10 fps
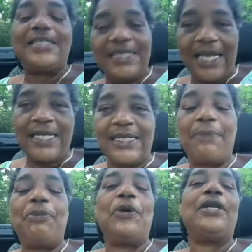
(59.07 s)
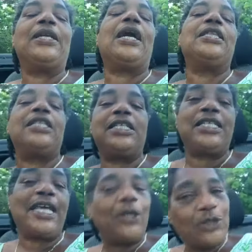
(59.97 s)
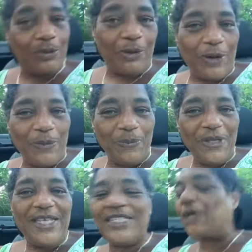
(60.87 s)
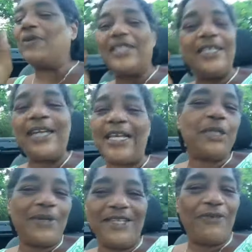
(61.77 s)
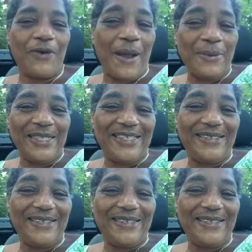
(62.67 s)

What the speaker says: at some point, either today or tomorrow. So within the next 24 hours.